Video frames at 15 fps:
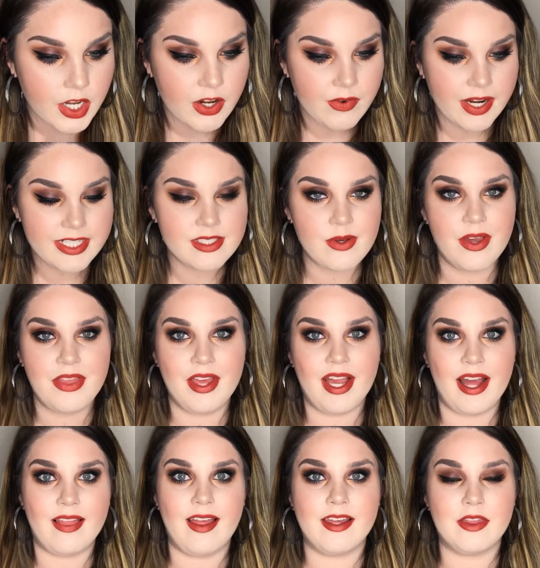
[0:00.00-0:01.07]
All right, so I
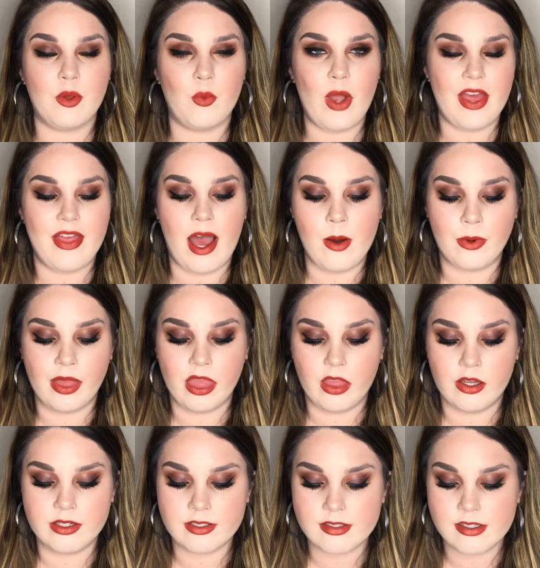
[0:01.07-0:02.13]
think I like the way that
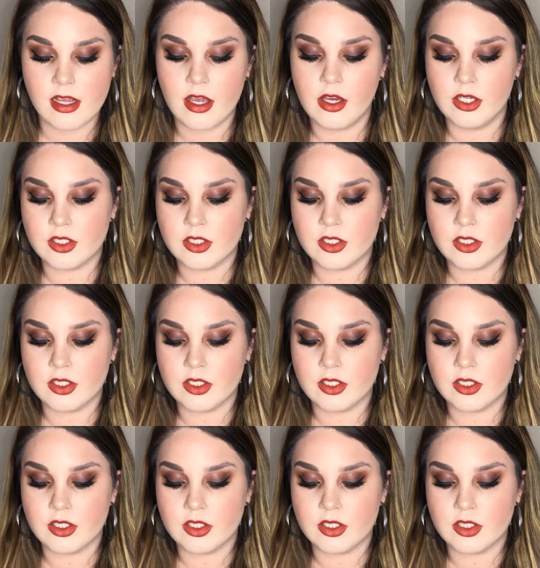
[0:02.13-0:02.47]
one looks.